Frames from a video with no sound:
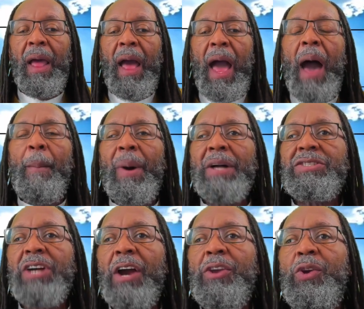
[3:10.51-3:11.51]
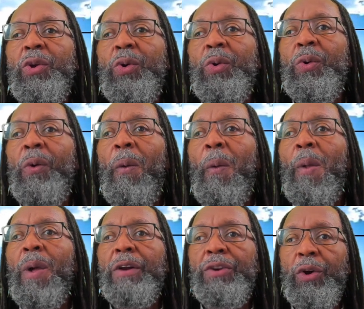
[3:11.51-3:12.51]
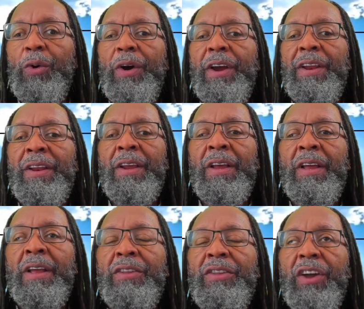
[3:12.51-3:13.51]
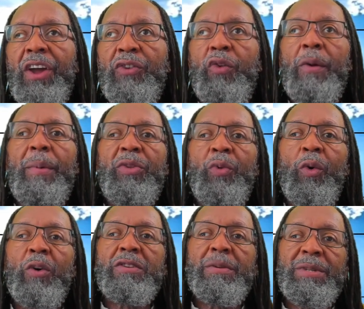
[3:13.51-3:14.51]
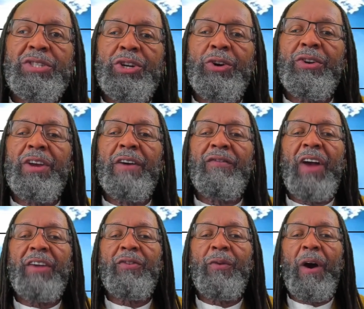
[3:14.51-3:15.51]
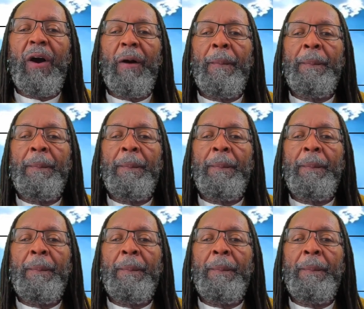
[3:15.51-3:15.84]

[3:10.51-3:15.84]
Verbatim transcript: how much are you doing to contribute towards the maturity of Yashar'al?